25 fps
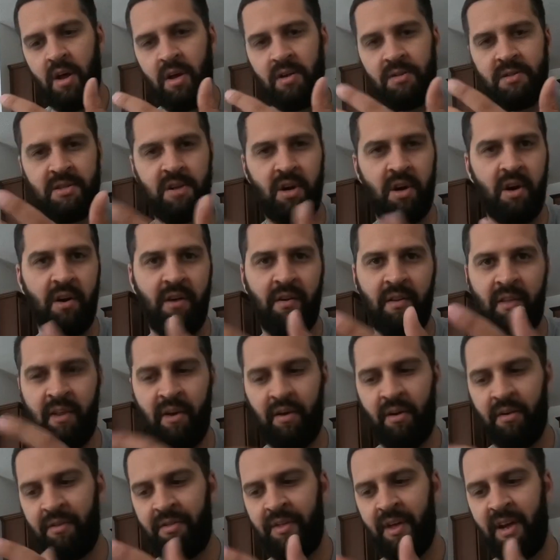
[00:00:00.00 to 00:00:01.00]
certain
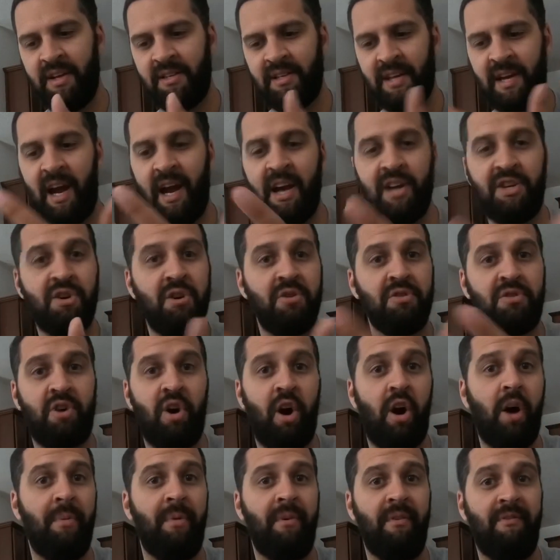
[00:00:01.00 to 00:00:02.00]
little things. Like I chose
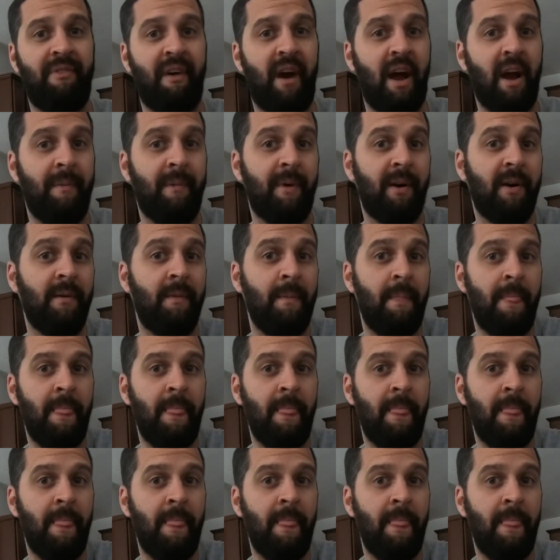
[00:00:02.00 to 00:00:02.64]
carbon fiber.